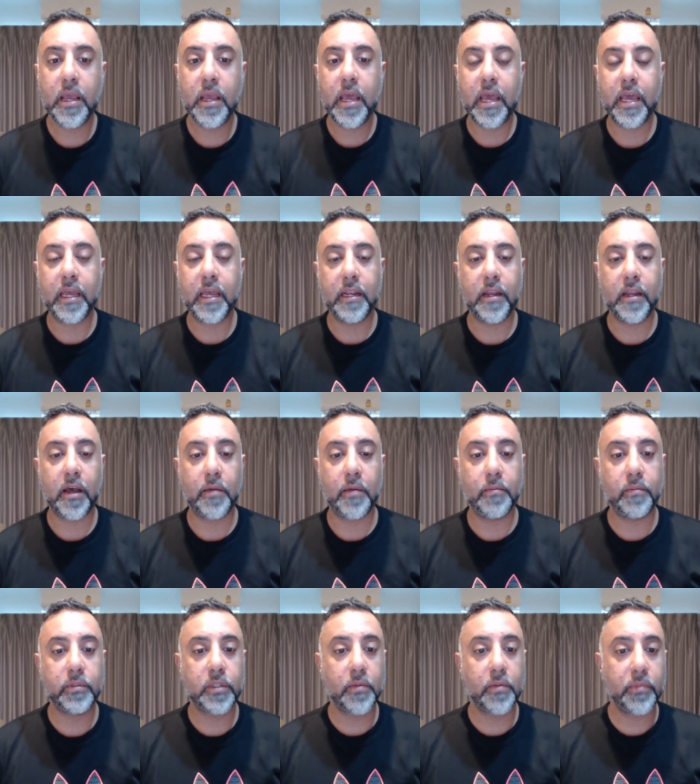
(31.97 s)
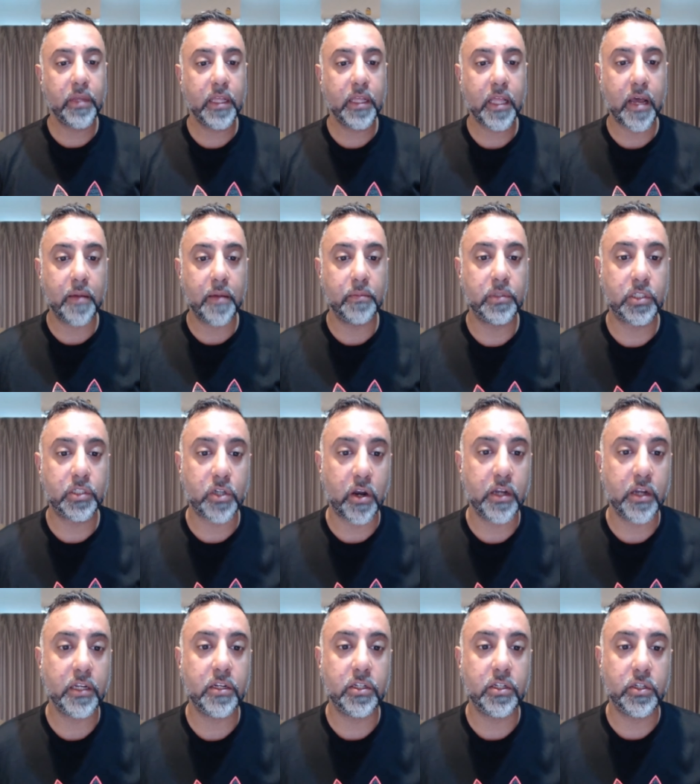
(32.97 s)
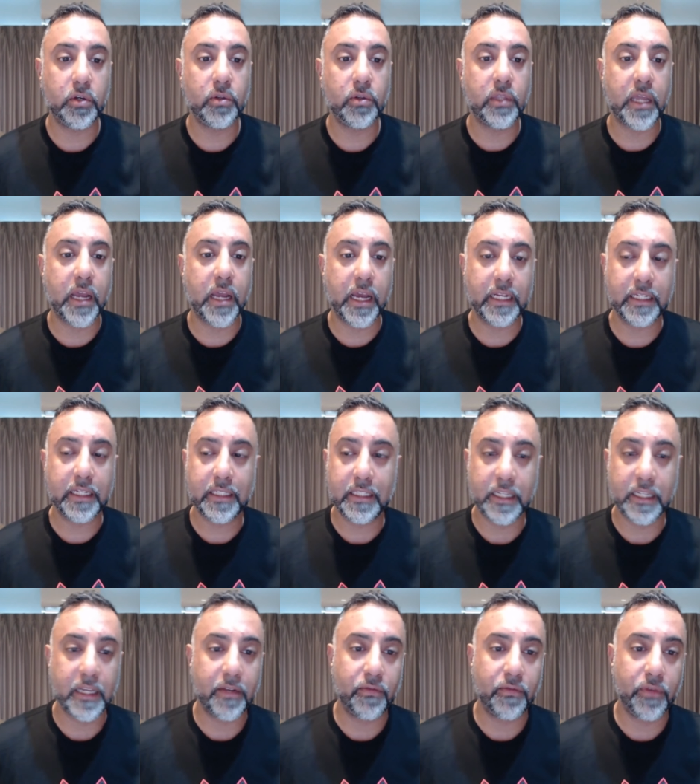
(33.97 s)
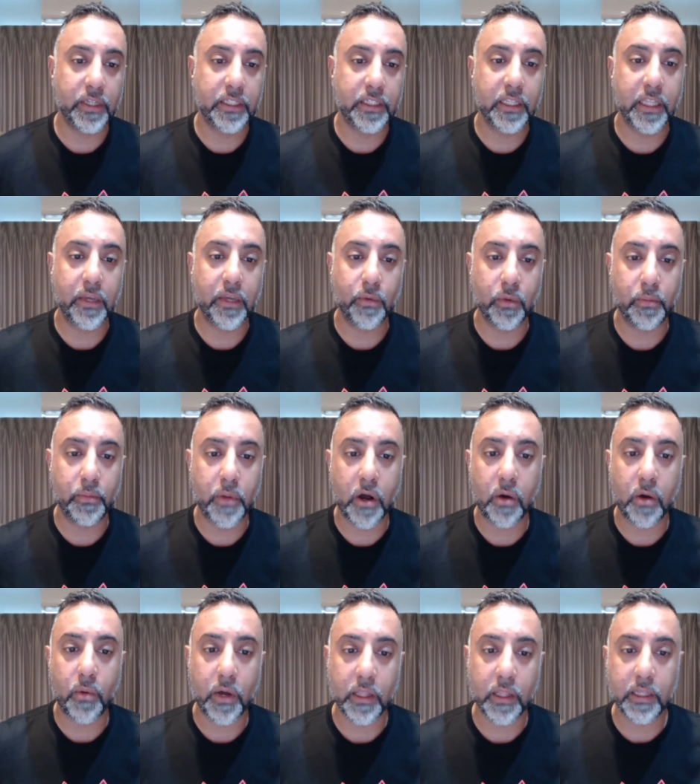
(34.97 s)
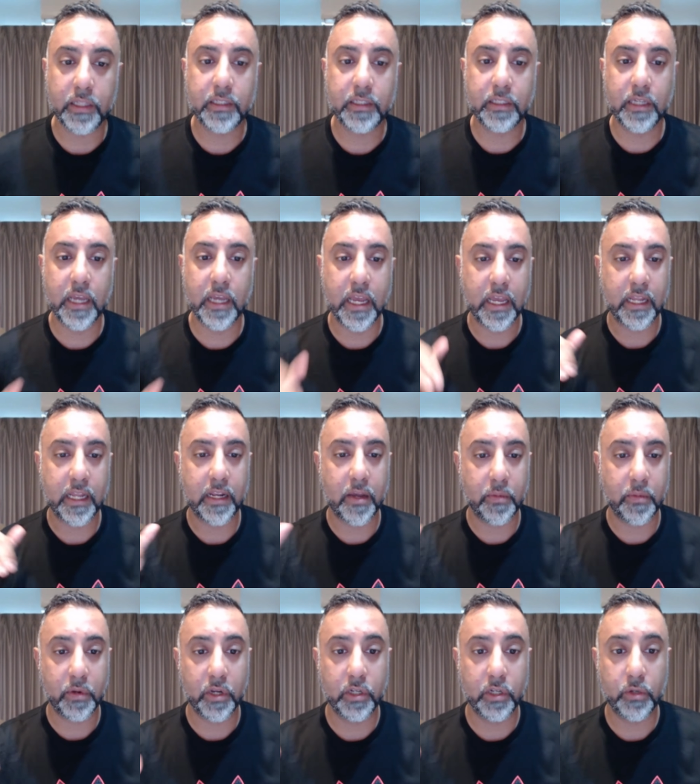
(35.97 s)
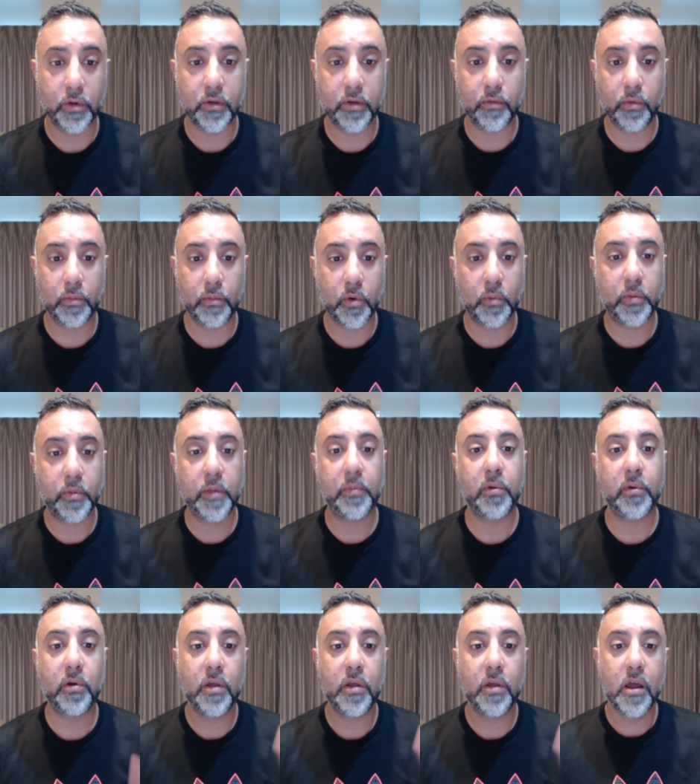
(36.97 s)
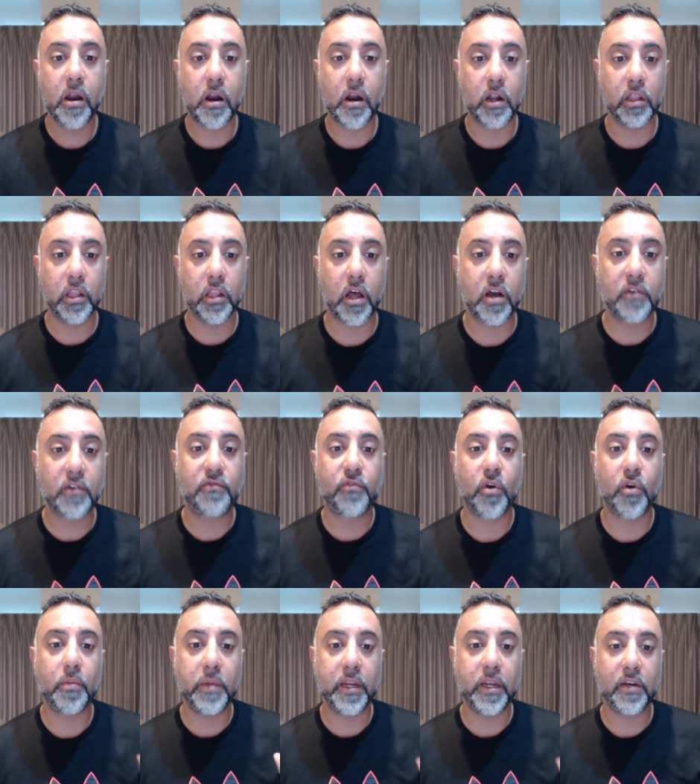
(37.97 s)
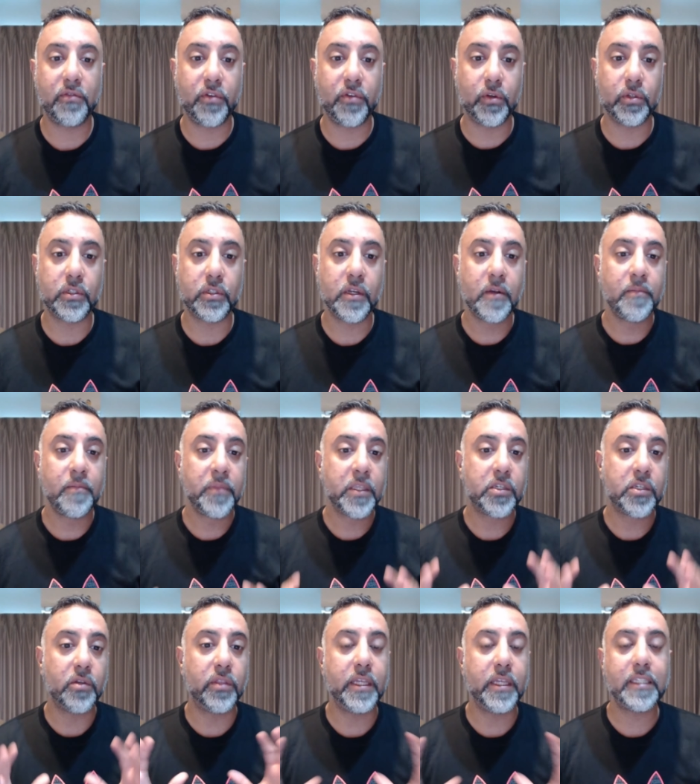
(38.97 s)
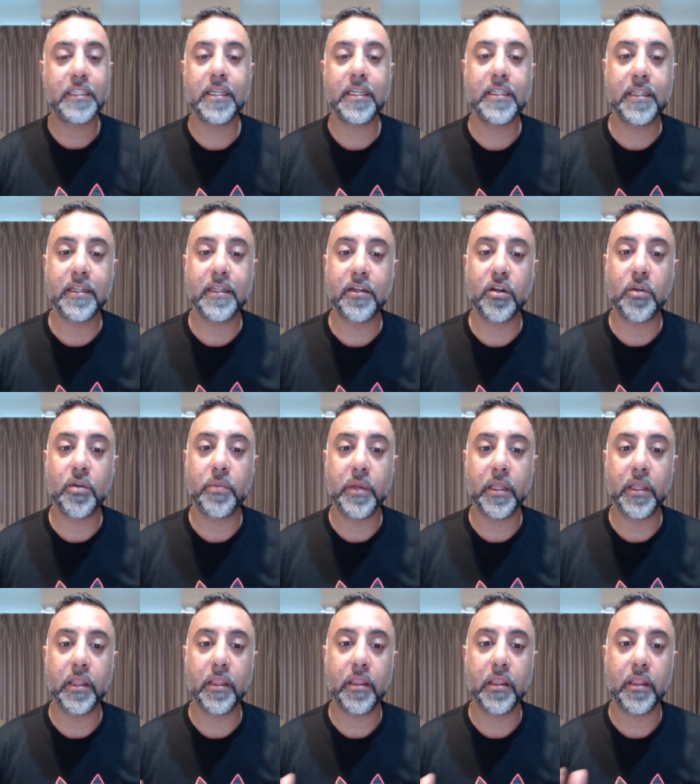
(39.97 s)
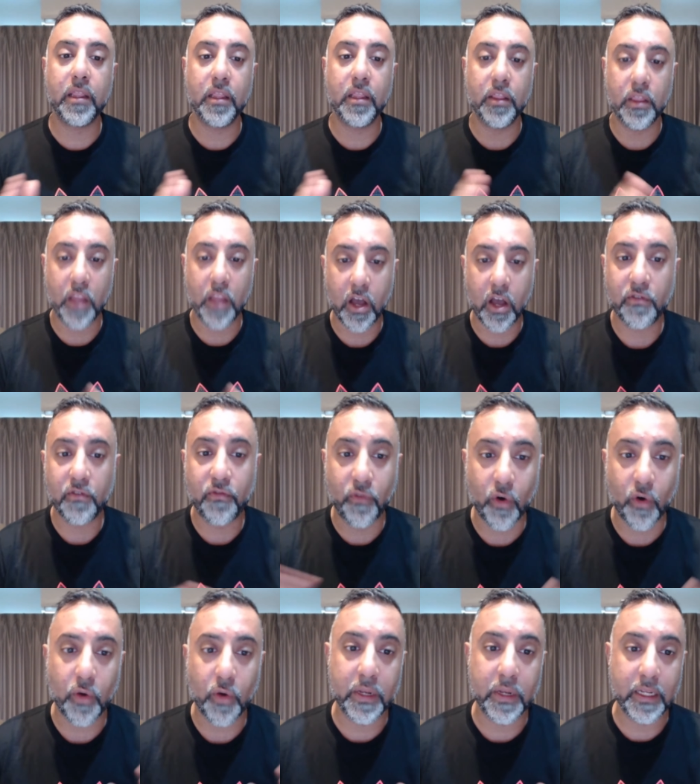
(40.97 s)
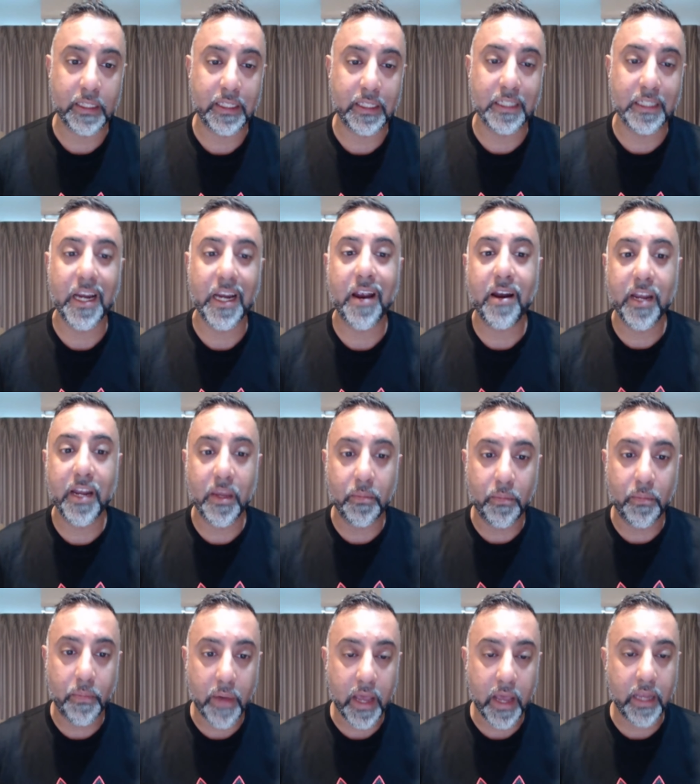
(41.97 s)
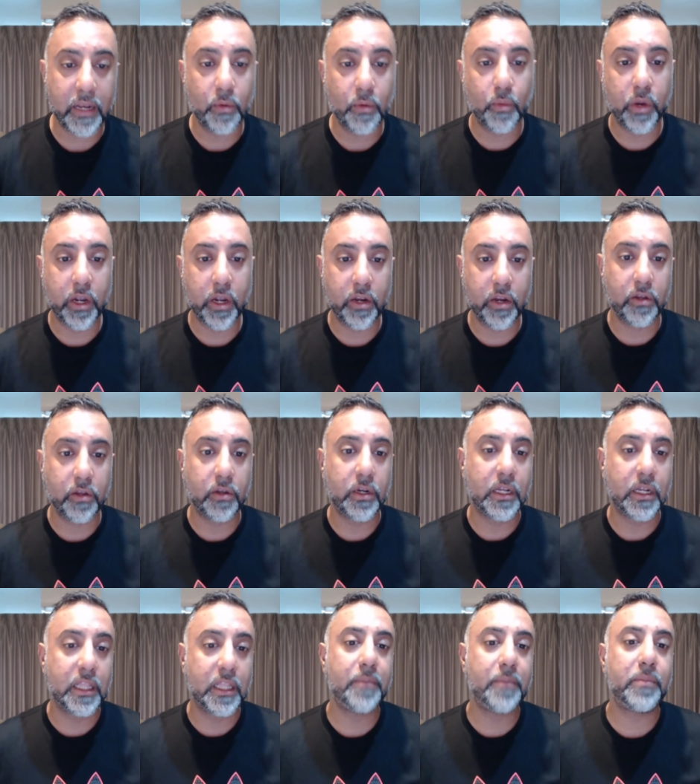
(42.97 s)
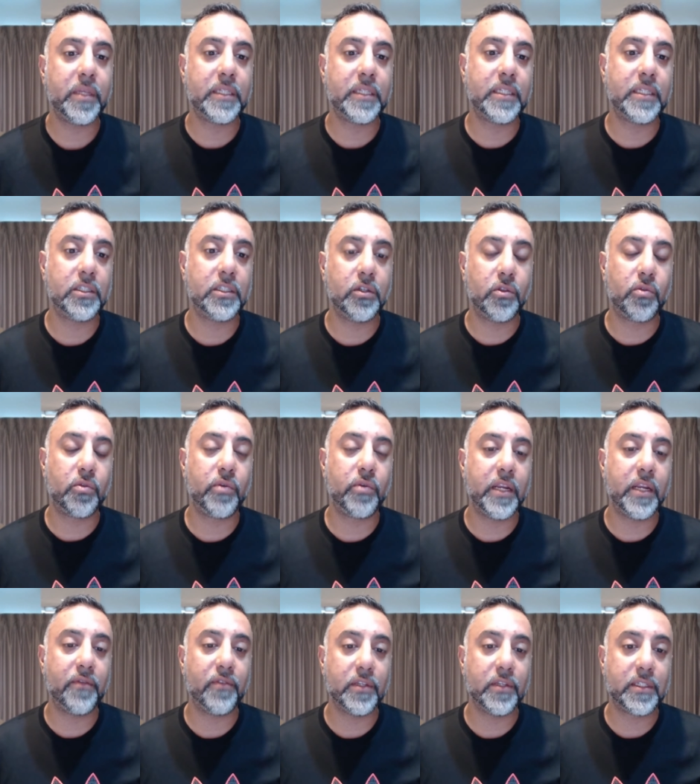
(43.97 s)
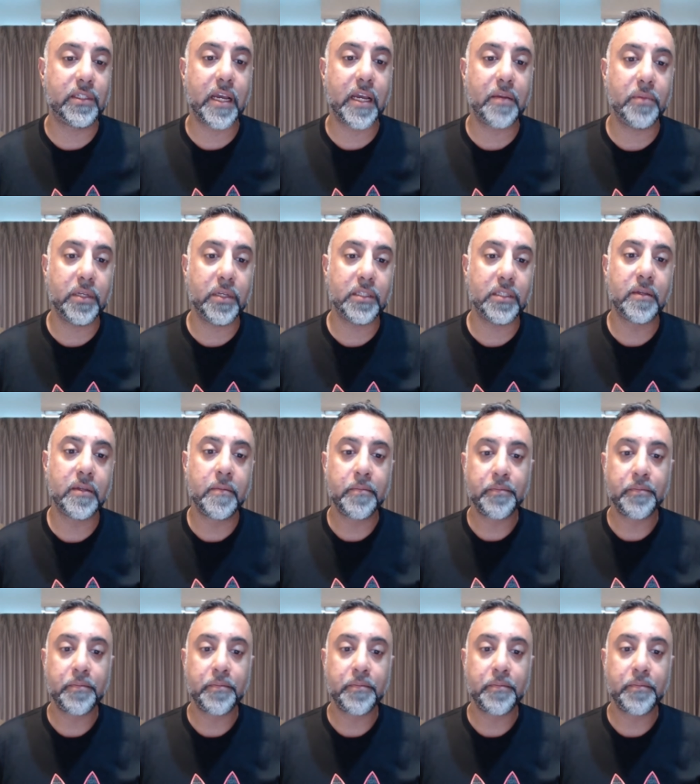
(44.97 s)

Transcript: And um, something that I'm starting to do that I just did recently with Paul Wallace, and I'm going to do it with more people, are long form interviews. So this isn't going to be long form in its entirety, but we're going to clip this into three different segments